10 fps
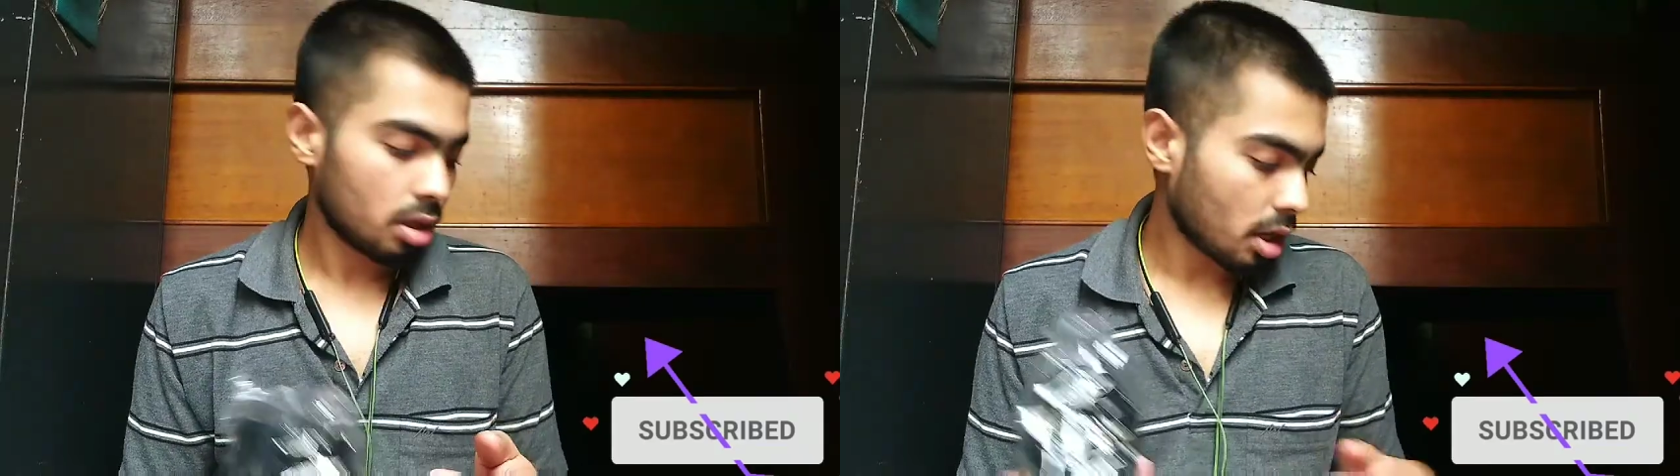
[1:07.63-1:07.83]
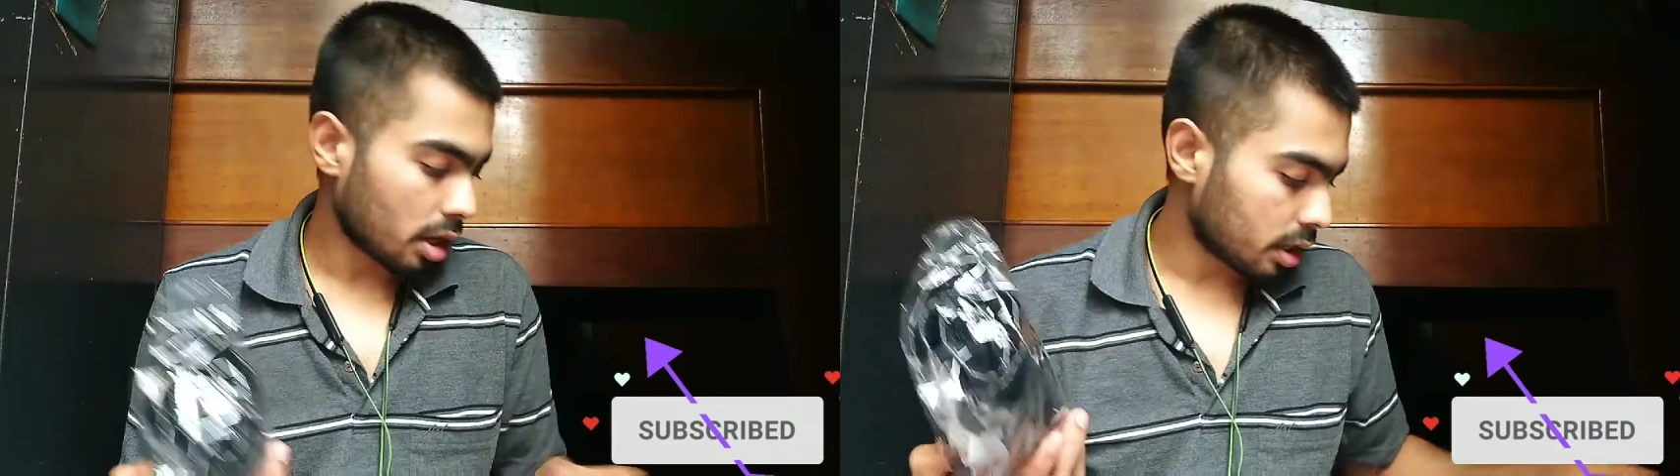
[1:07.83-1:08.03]

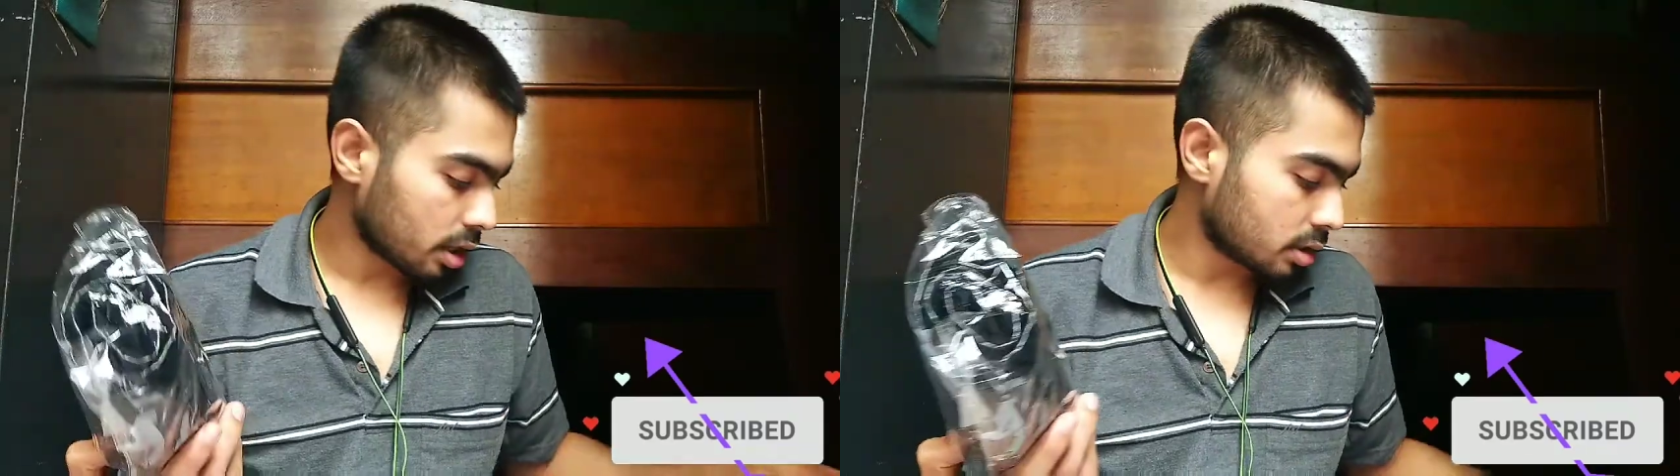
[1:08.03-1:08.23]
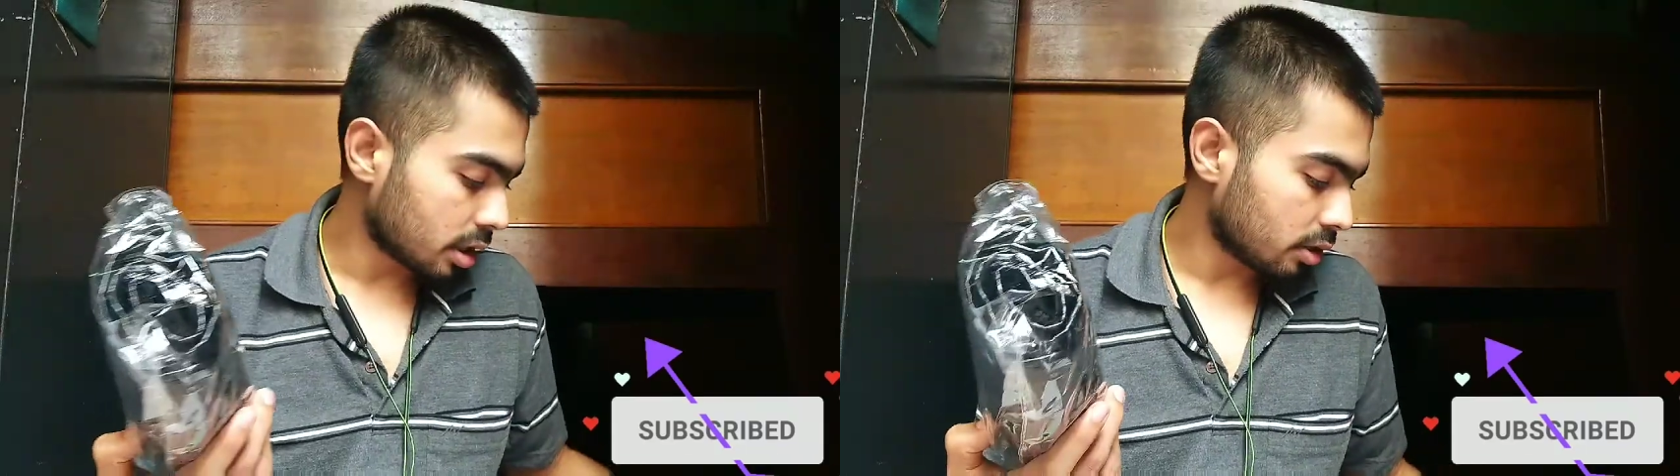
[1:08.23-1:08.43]
I
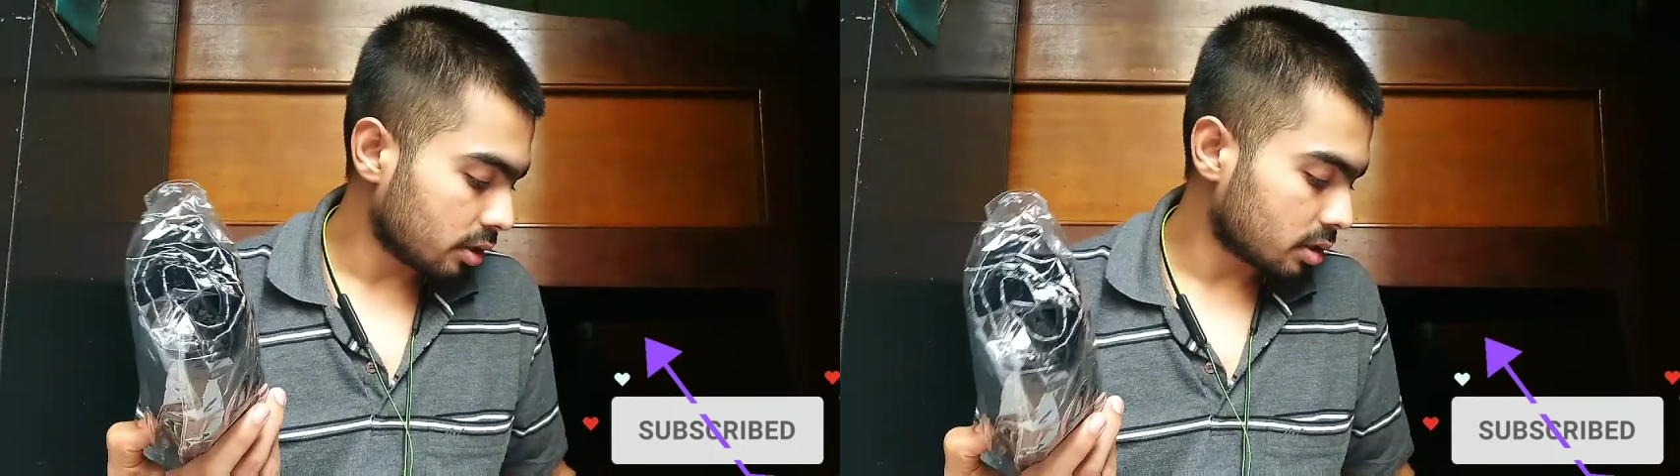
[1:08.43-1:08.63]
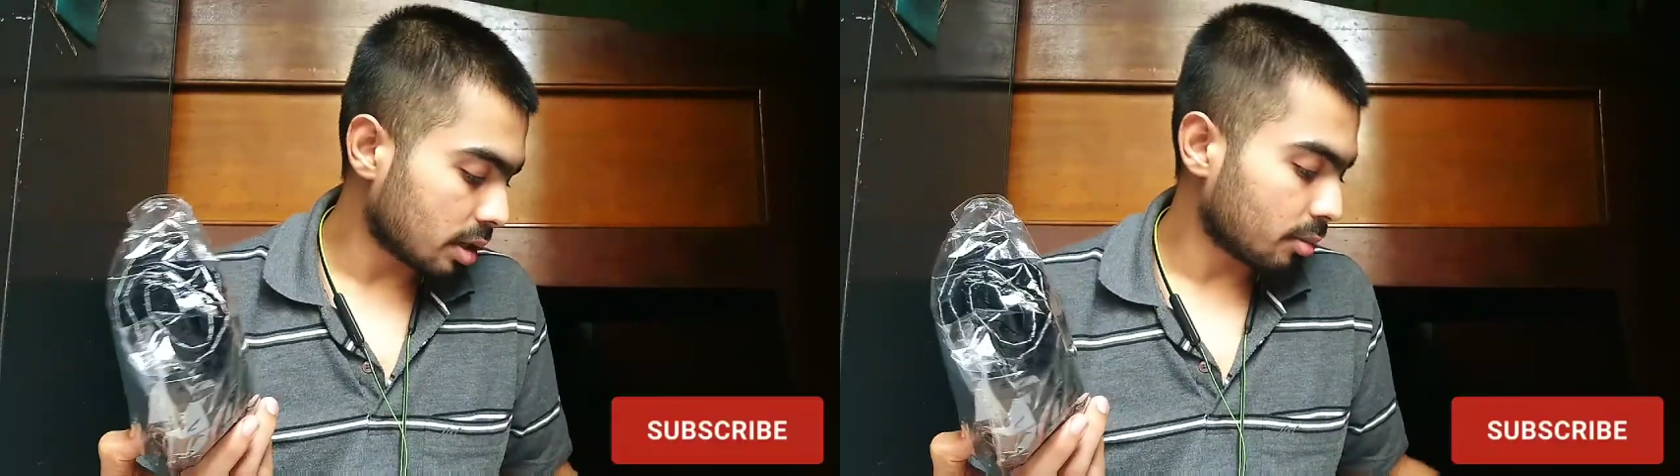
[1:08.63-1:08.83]
guess they are
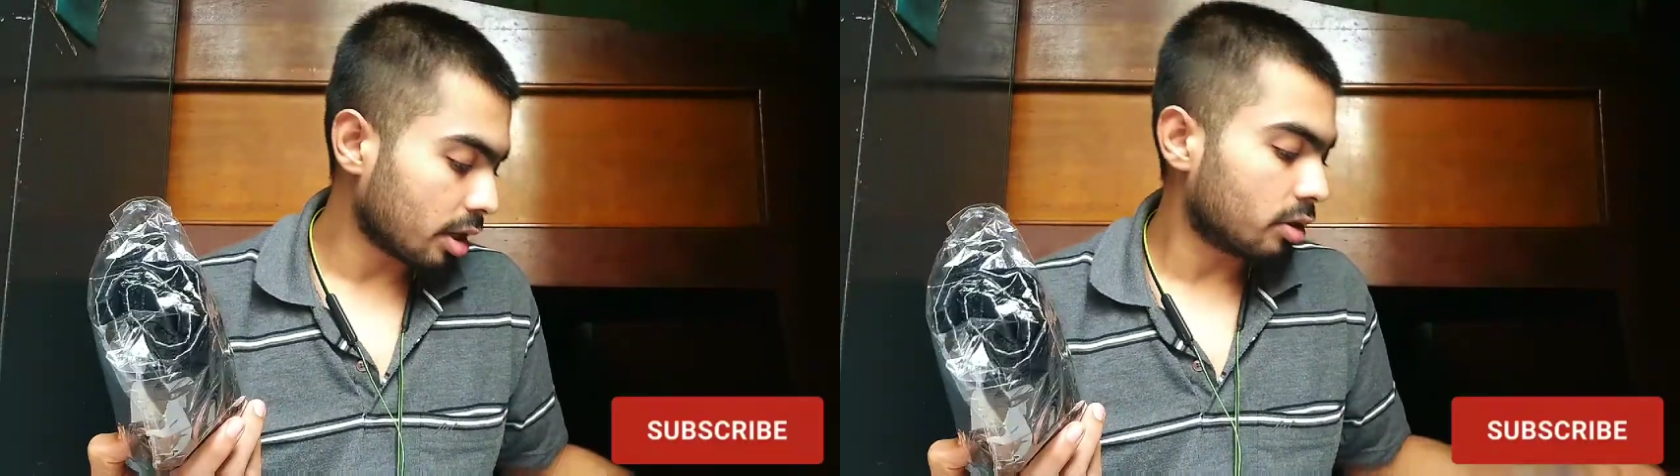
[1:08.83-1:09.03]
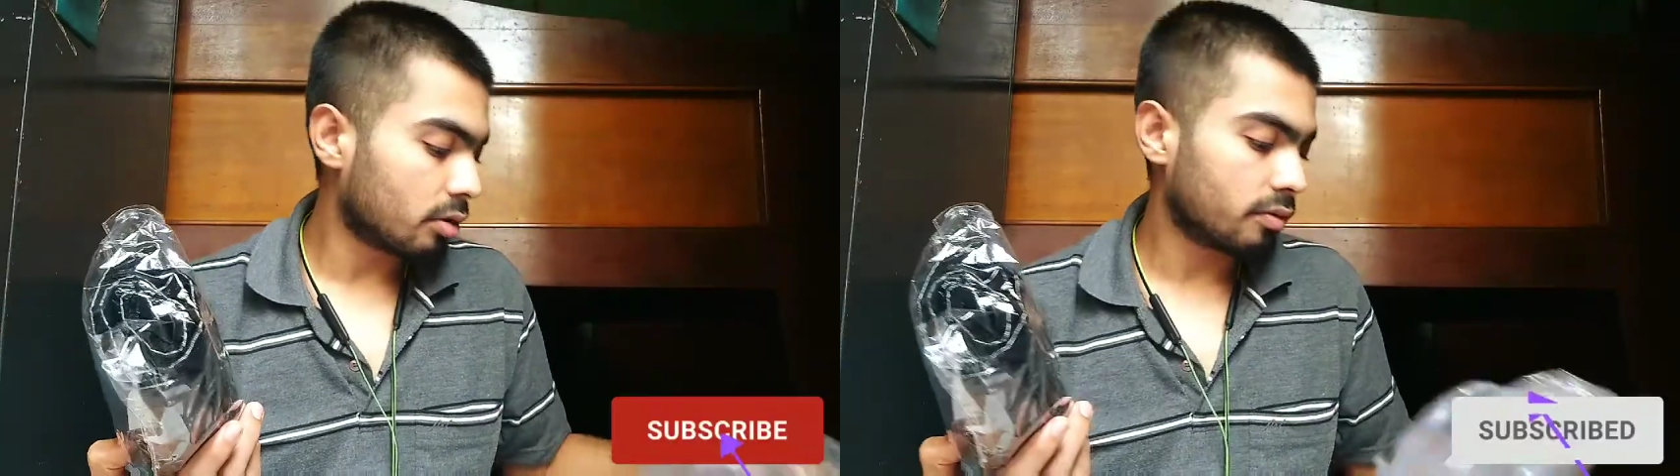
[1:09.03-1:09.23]
in some
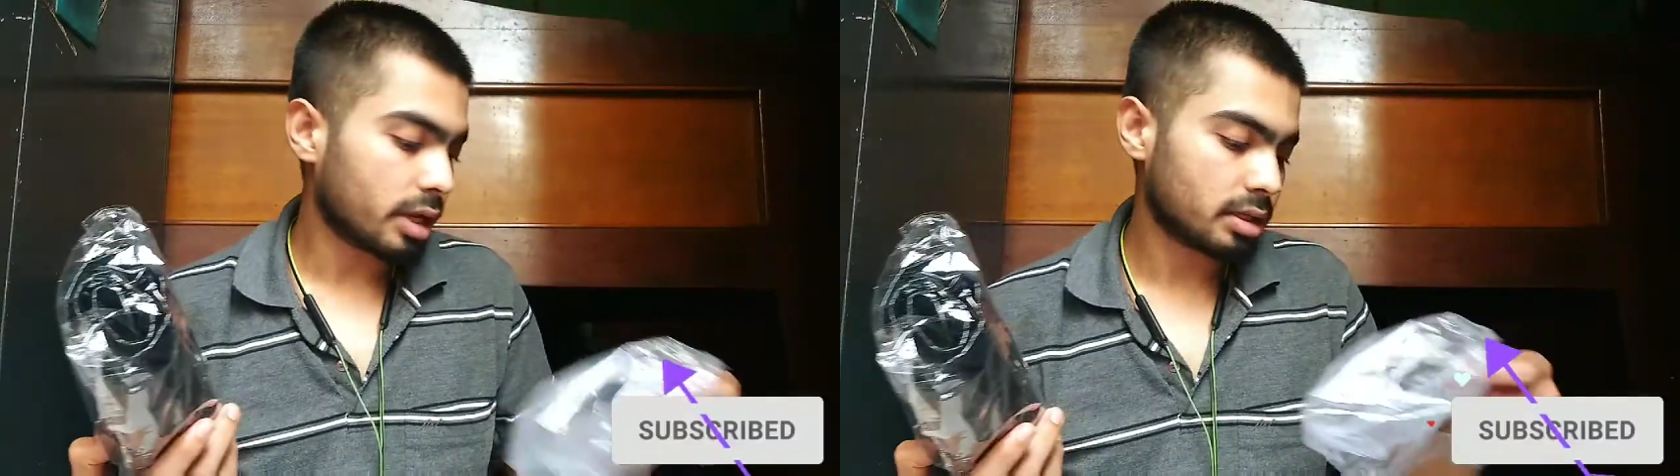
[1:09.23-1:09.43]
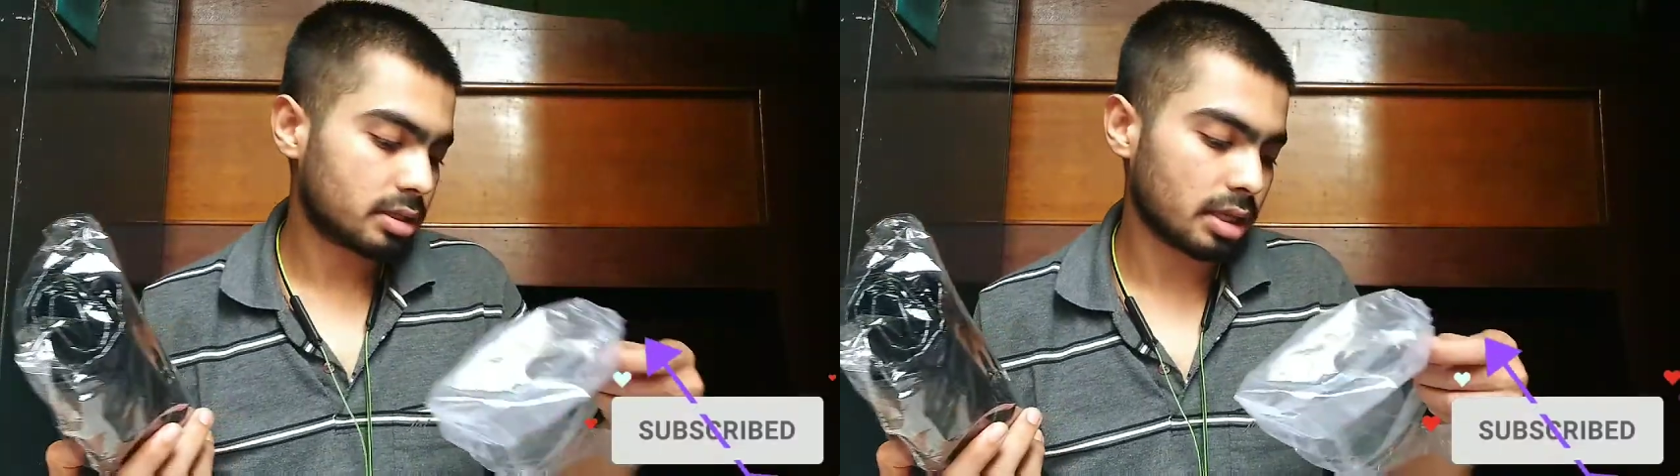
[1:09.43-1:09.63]
kind of
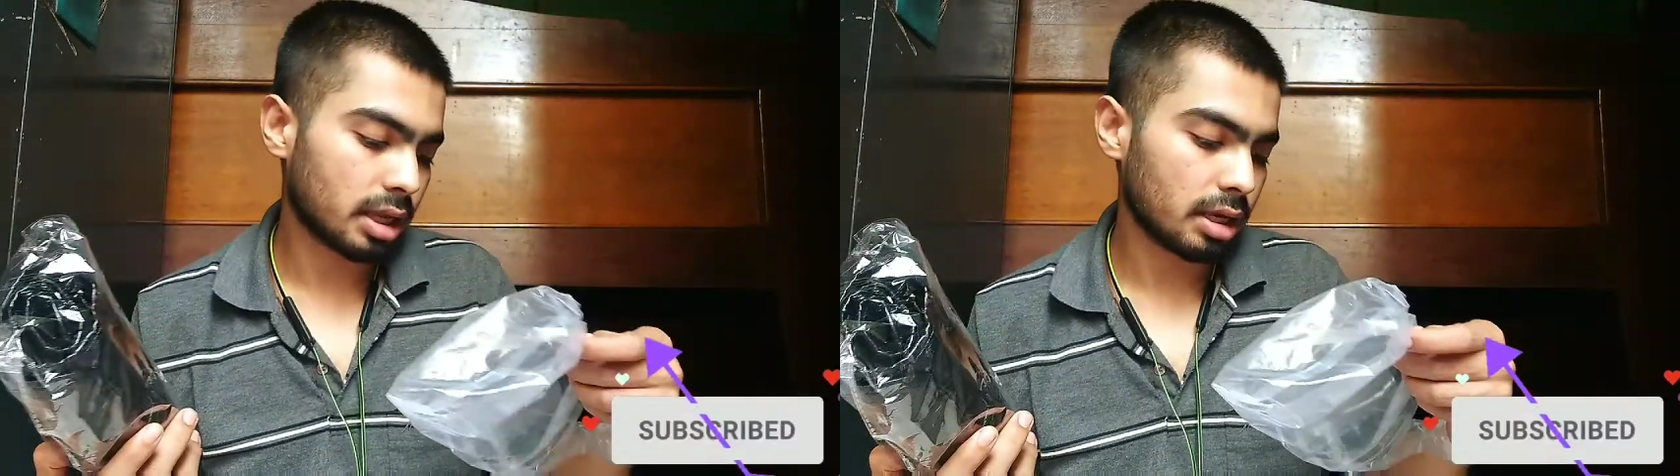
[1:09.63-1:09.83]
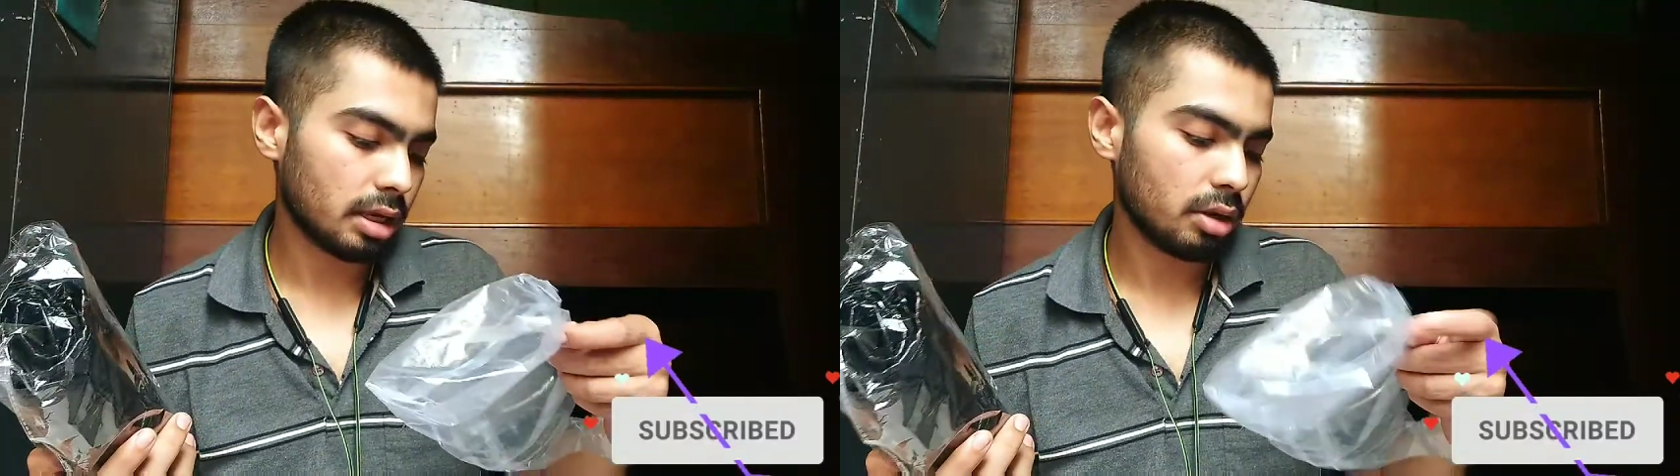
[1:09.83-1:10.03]
like
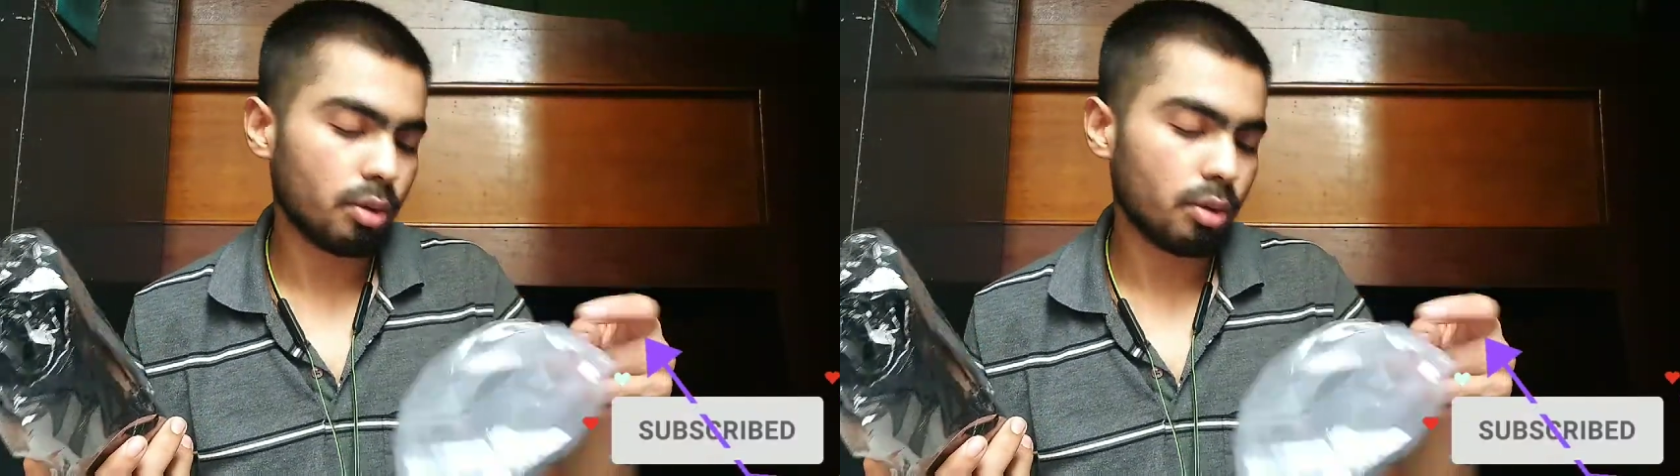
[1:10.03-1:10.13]
sale.